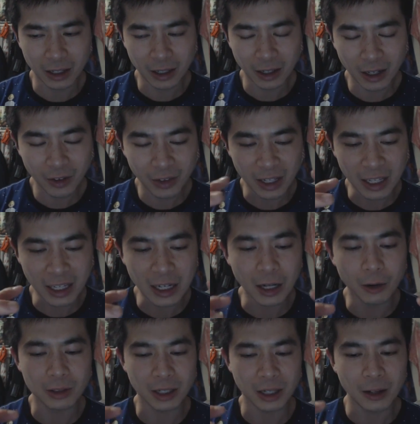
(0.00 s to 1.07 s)
kind of an
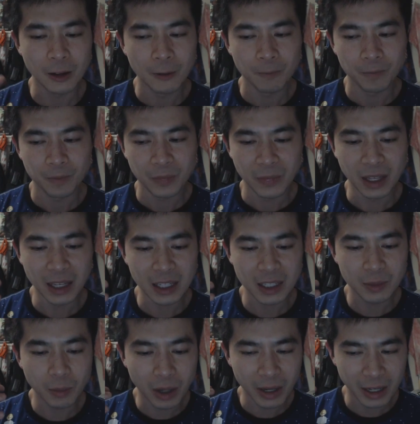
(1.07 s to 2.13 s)
ego. It was like,
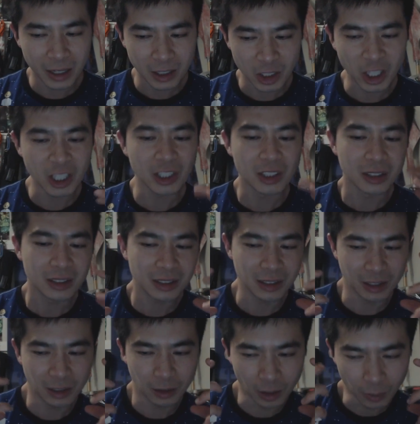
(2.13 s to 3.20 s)
here's my genius,
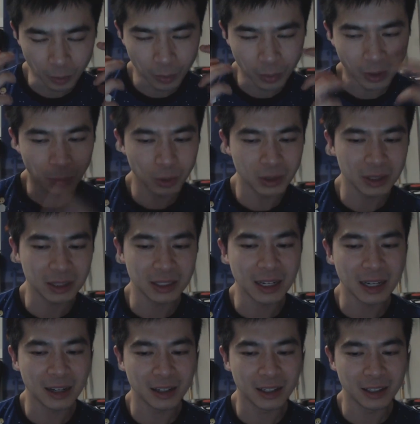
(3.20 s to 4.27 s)
you know. He puts it
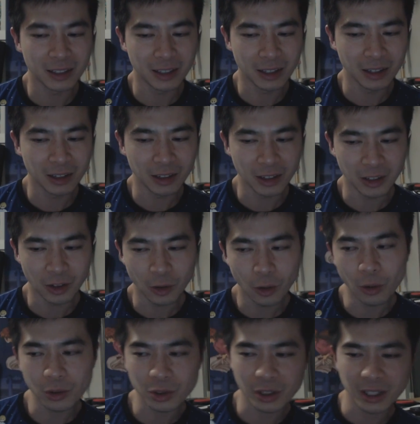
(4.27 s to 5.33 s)
down, and
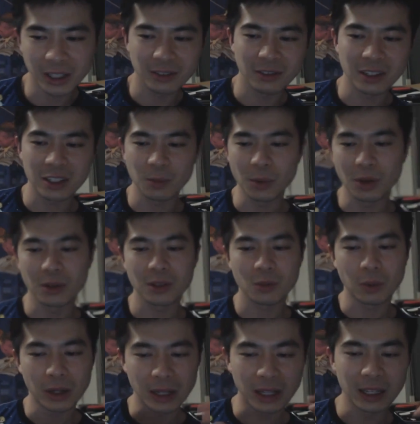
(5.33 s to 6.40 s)
you're trying to
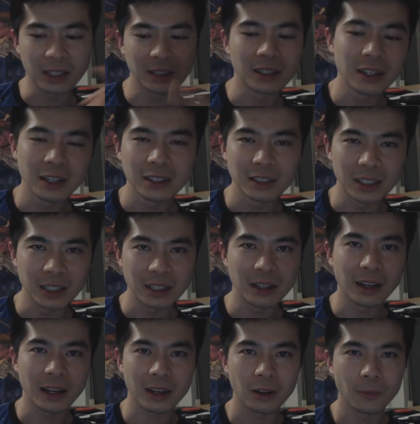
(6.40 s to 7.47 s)
experience what he
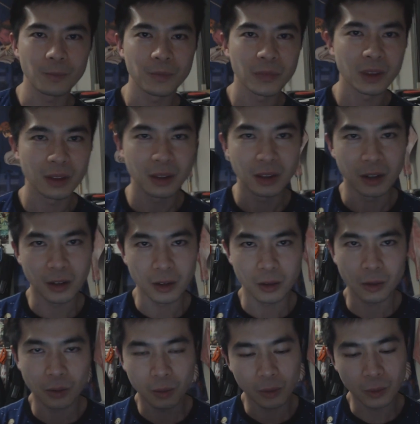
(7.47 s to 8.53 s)
did, like, you know,
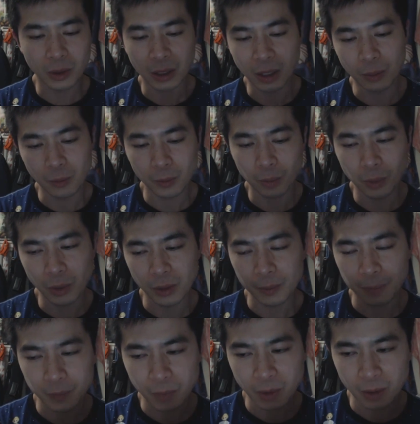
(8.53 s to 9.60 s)
what he put.
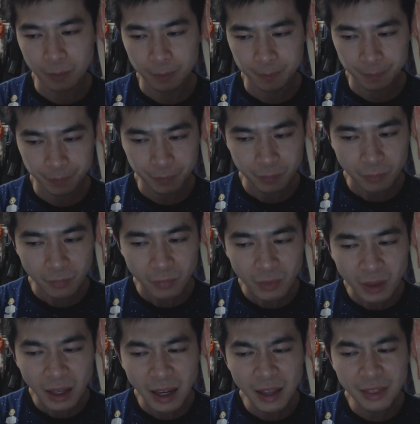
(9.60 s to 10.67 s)

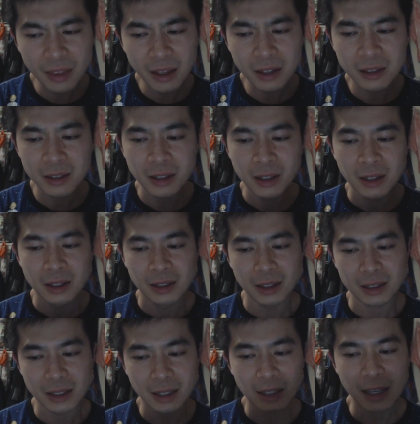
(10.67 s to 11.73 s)
And then
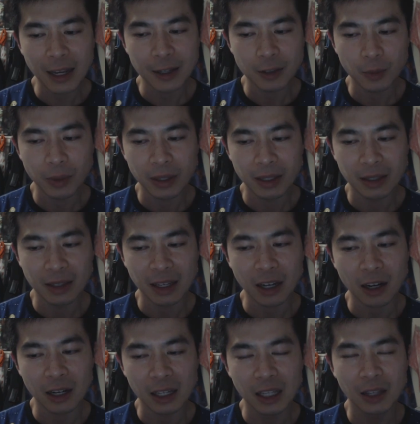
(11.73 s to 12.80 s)
there's other games where they
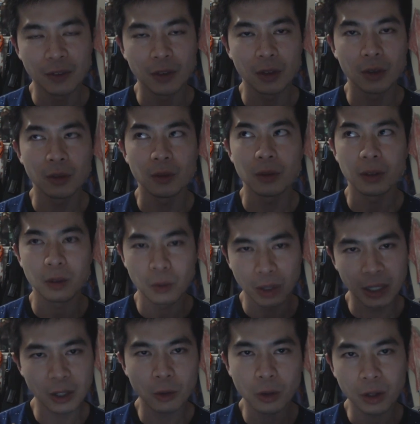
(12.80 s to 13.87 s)
kind of give you,
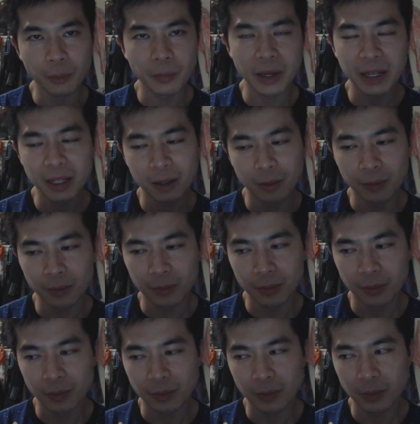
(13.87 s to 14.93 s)
he called it medium
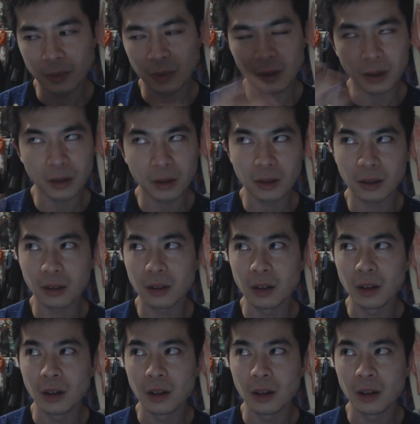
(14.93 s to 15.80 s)
uh,